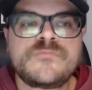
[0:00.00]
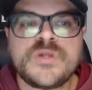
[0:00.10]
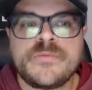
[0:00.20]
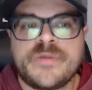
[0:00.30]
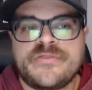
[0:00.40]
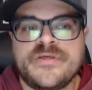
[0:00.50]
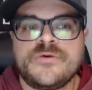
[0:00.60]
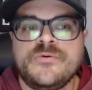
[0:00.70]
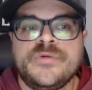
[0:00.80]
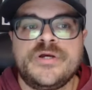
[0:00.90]
But I think
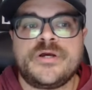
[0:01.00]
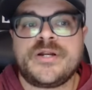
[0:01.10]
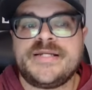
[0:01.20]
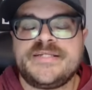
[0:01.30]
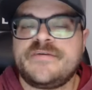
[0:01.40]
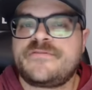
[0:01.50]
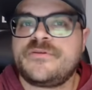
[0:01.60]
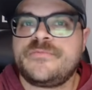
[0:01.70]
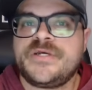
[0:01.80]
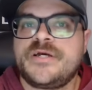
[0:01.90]
it would be a good idea for
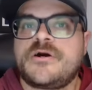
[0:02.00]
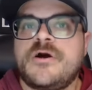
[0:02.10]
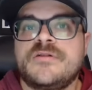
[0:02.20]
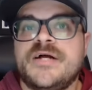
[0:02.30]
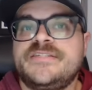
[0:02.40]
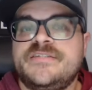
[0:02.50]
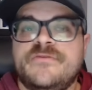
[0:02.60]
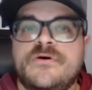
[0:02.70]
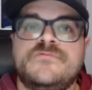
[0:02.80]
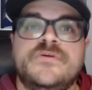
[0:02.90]
them to get Carlisle
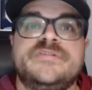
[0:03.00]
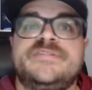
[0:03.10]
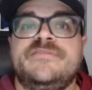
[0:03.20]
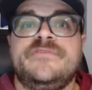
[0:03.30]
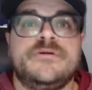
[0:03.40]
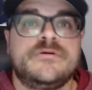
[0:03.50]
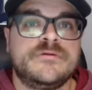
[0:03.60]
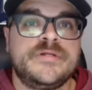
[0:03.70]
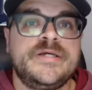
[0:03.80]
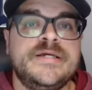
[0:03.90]
involved relatively
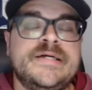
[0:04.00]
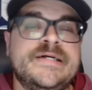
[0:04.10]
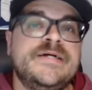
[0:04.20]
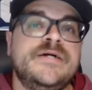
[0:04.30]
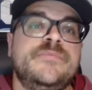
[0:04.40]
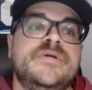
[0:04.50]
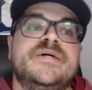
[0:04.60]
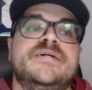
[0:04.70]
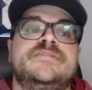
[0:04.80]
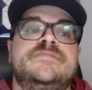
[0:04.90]
early,
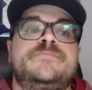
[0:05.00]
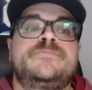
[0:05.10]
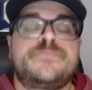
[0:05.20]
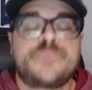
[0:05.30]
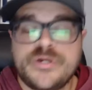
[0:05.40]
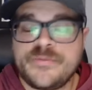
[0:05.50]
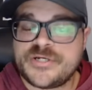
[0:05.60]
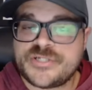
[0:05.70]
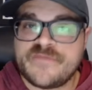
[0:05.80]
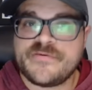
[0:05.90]
because pretty
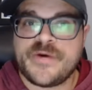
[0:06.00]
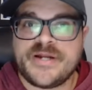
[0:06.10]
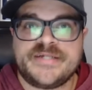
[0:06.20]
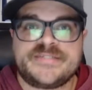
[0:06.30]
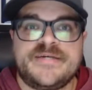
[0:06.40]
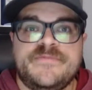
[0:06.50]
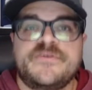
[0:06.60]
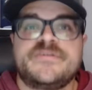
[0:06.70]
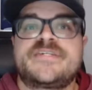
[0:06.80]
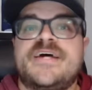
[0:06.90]
much everybody except
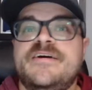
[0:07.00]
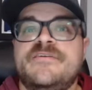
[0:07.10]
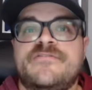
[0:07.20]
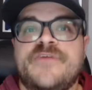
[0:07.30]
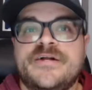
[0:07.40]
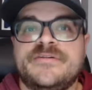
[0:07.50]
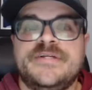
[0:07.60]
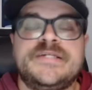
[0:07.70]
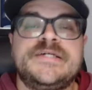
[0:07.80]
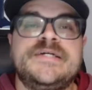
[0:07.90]
for Zaire
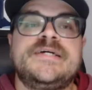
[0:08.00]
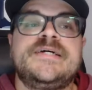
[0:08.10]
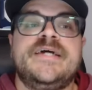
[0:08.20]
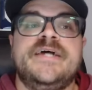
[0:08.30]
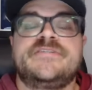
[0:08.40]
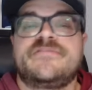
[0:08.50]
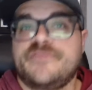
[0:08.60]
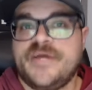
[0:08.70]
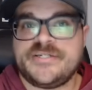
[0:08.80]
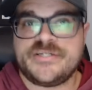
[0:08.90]
Franklin is a
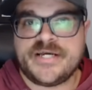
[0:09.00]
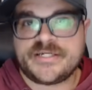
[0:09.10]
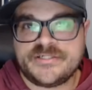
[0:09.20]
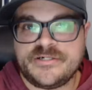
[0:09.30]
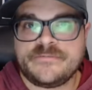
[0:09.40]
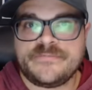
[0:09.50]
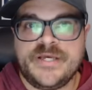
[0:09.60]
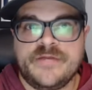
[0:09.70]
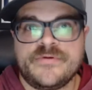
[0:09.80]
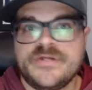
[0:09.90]
free agent next year.
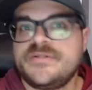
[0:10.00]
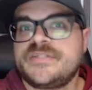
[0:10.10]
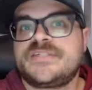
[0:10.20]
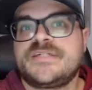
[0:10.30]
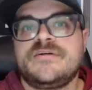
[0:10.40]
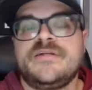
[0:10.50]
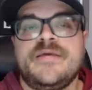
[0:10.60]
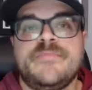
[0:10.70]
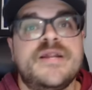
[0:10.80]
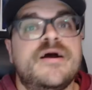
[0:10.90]
And realistically,
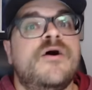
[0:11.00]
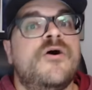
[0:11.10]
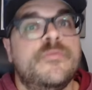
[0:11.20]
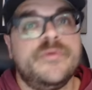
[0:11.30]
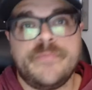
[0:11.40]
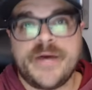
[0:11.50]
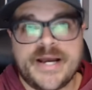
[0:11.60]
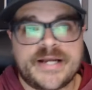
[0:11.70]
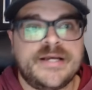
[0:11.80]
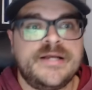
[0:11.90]
they may not all be back,